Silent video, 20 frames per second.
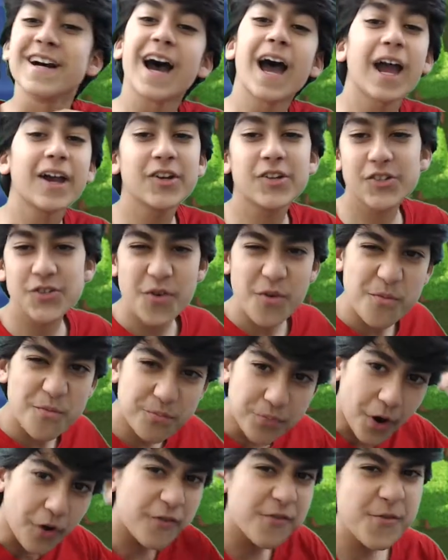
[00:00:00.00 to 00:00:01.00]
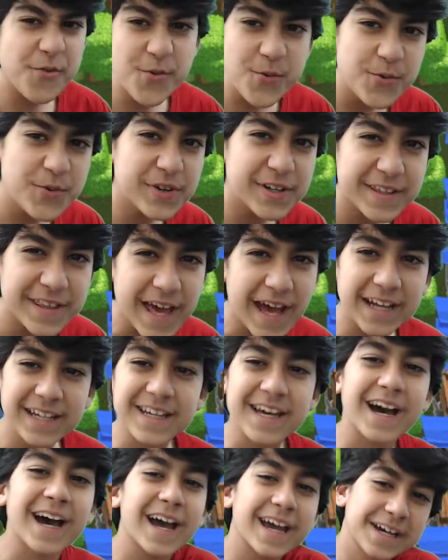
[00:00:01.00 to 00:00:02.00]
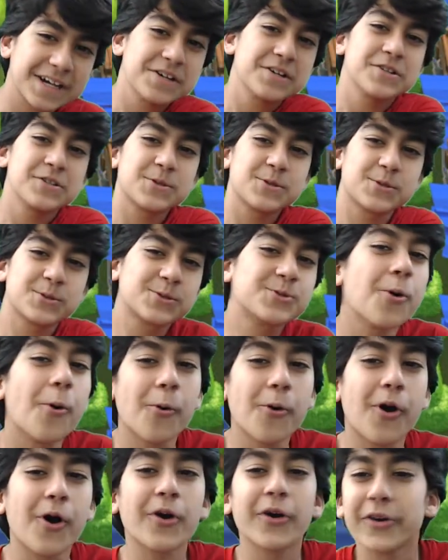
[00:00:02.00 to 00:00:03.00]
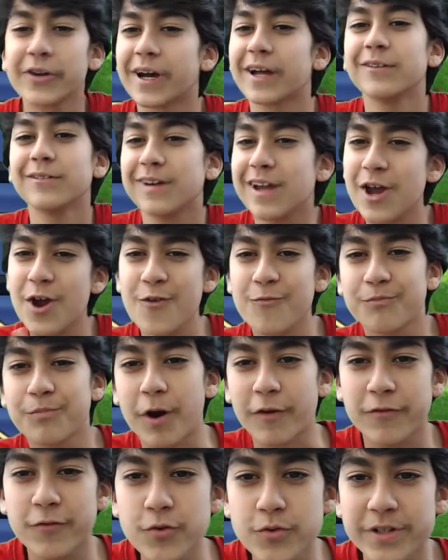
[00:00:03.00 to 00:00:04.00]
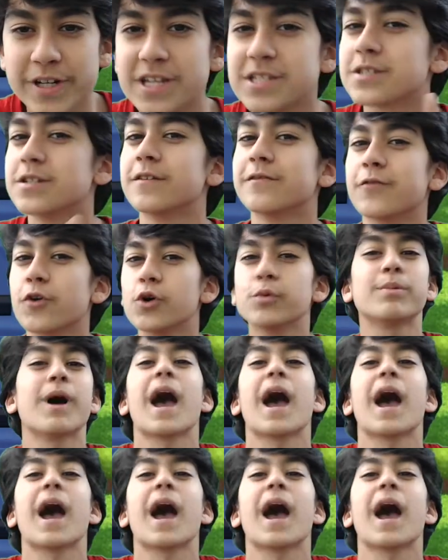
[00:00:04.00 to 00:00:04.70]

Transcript: I just buffooned that guy so hard. I don't care if buffooned isn't a verb.